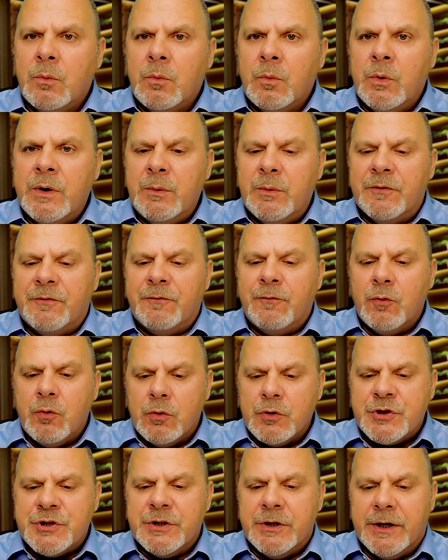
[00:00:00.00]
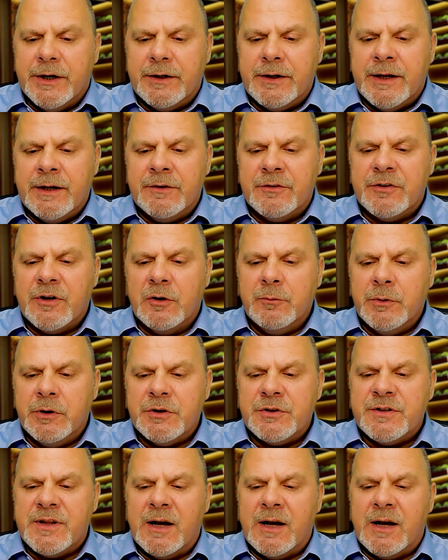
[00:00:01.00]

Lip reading: We were fortunate in so much